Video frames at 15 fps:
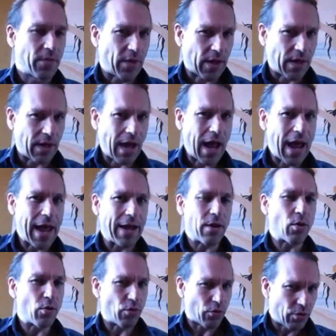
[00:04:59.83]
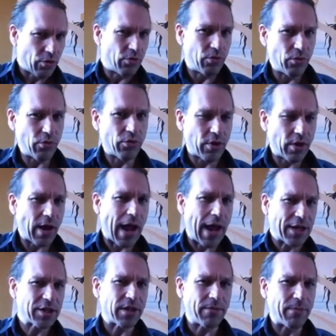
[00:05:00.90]
the client who's going to
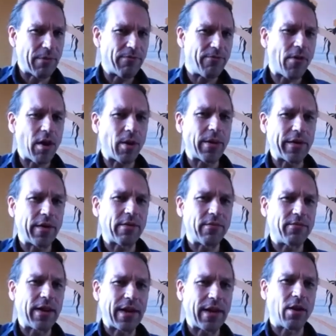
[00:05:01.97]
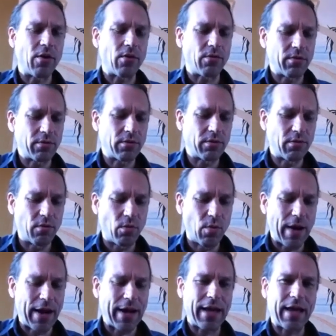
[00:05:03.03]
actually be following this video
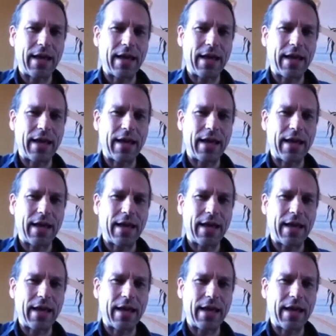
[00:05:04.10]
when